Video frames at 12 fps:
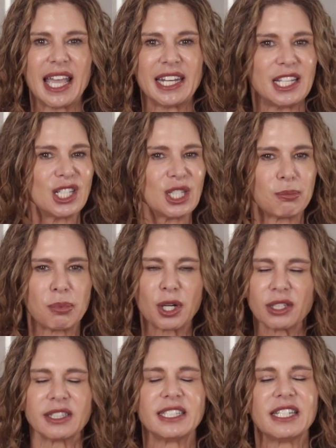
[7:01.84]
any
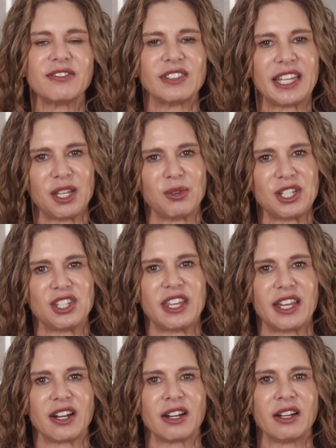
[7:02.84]
superlative language
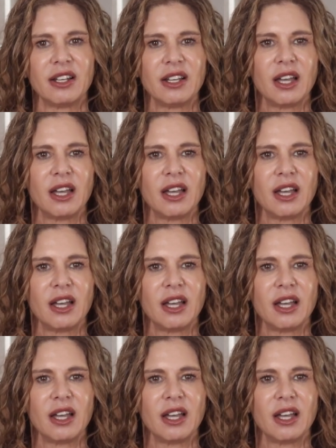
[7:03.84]
there.